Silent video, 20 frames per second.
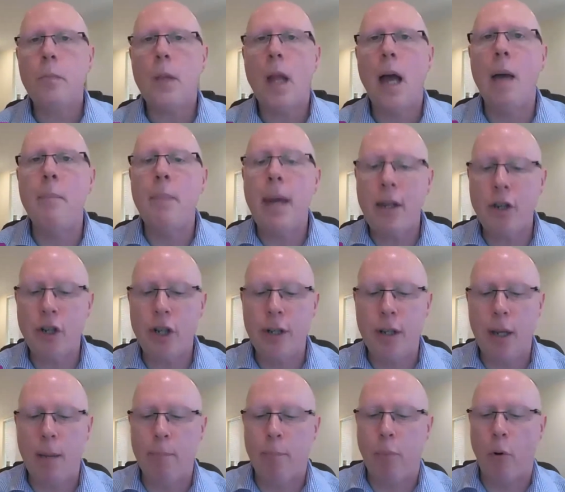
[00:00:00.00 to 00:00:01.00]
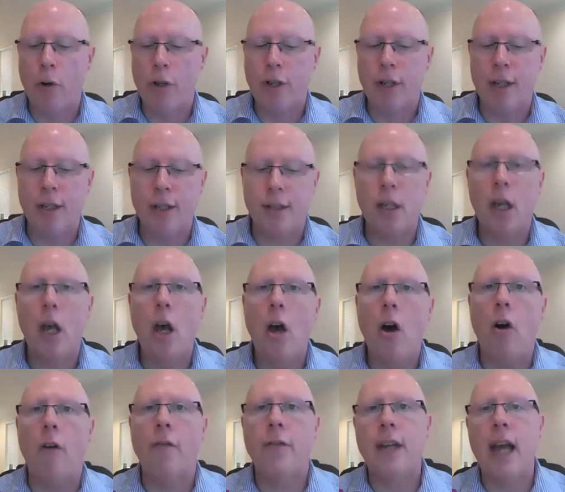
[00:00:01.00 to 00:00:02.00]
I mentioned the importance
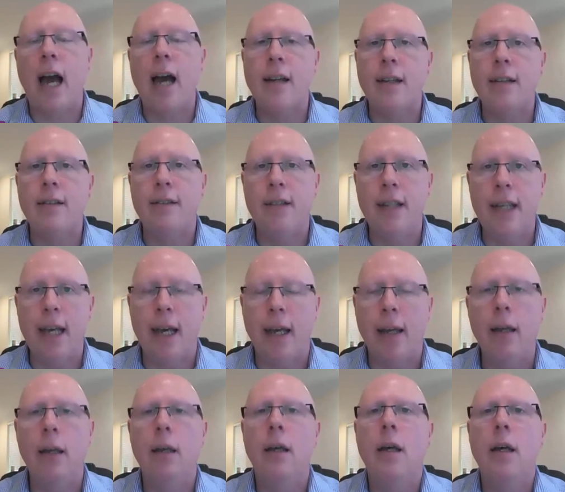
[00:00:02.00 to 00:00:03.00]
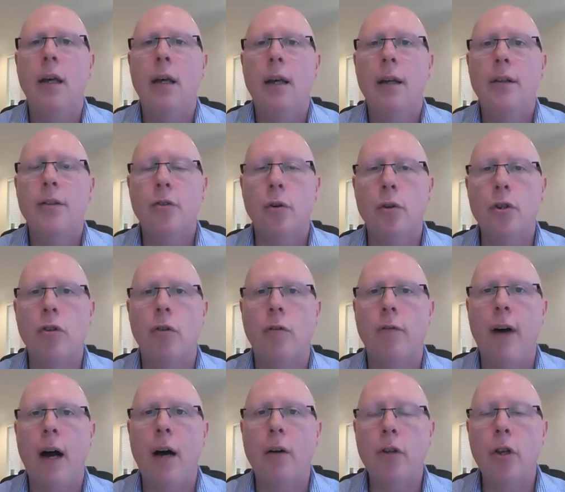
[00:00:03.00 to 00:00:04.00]
of guaranteeing social
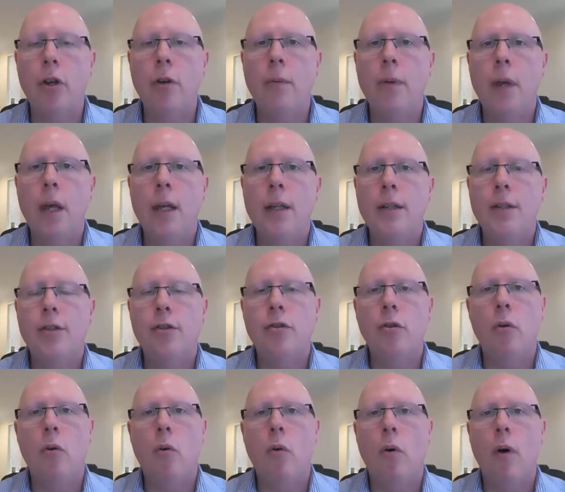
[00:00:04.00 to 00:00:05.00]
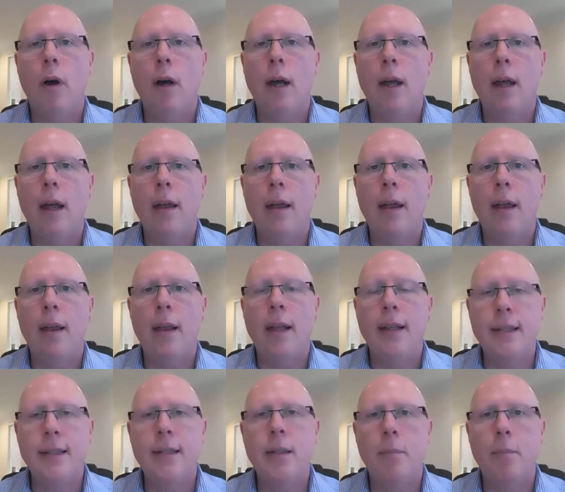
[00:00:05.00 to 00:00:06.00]
value. So
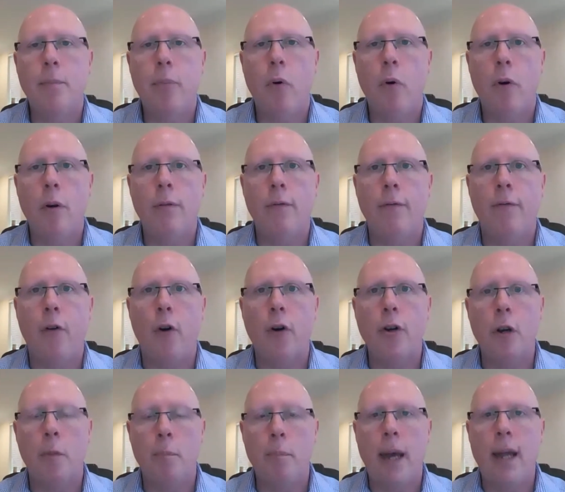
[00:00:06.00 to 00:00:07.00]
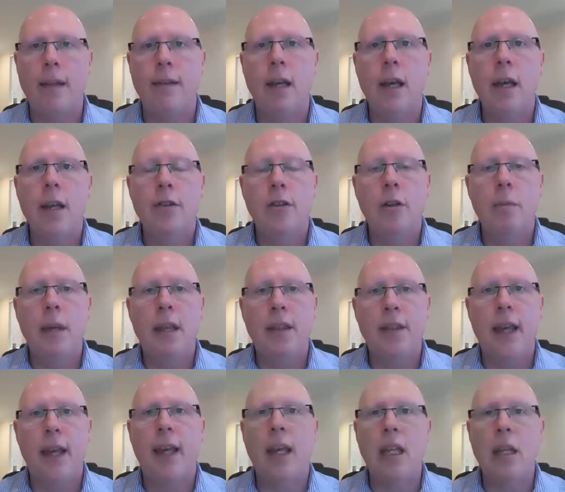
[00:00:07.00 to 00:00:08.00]
this is important for your bid to be
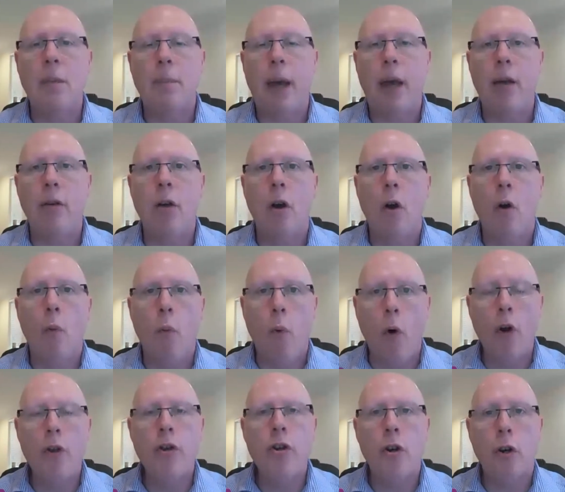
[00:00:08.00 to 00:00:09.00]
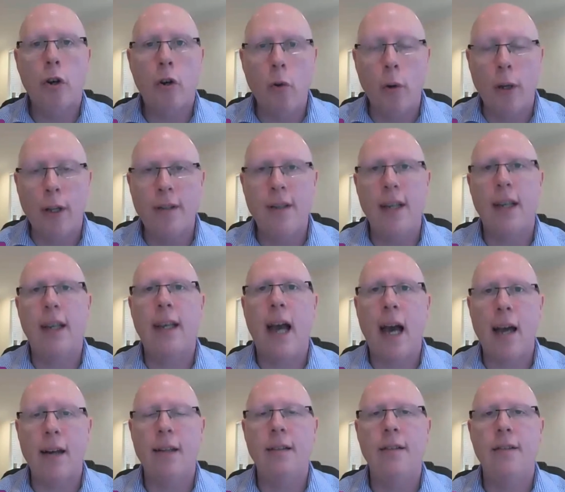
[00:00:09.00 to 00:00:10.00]
thinking about what you're going to
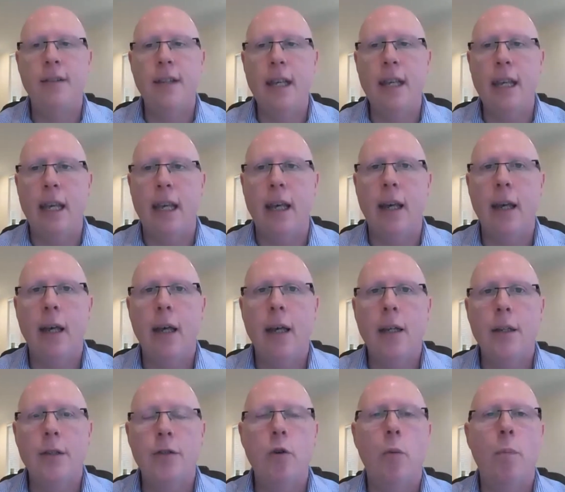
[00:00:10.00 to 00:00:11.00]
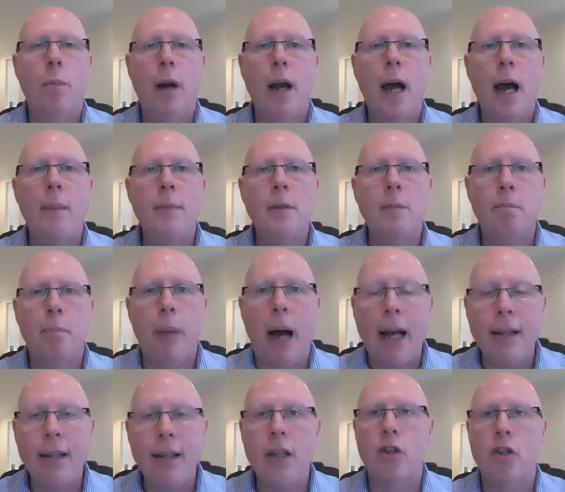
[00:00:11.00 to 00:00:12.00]
guarantee. So perhaps
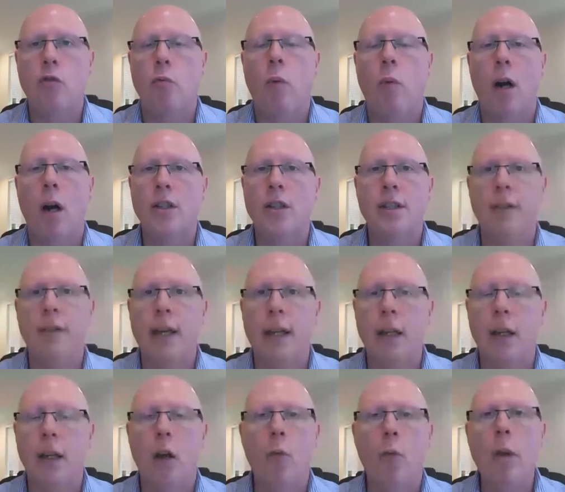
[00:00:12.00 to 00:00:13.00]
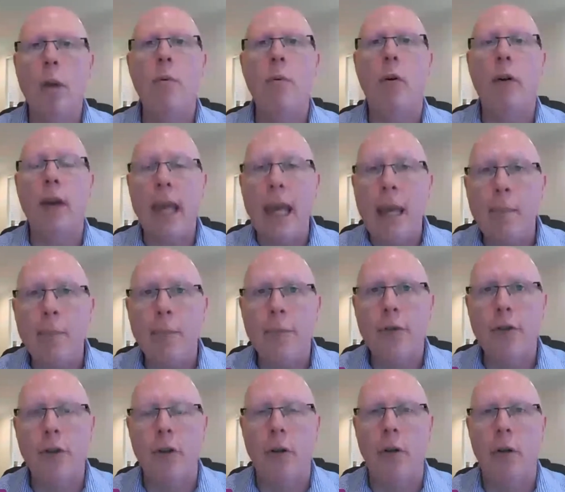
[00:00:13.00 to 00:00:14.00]
banish words like we will aim
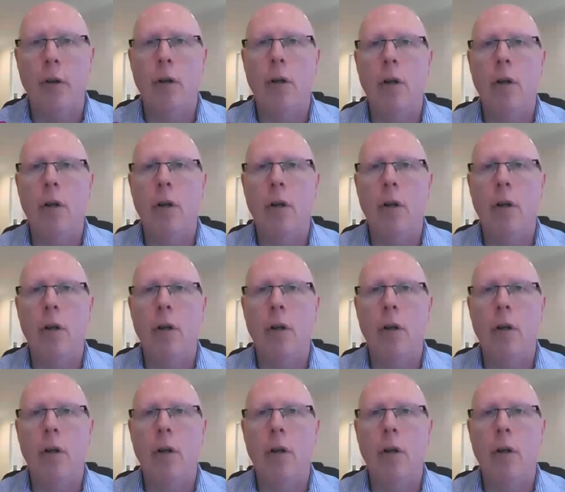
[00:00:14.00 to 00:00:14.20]
to,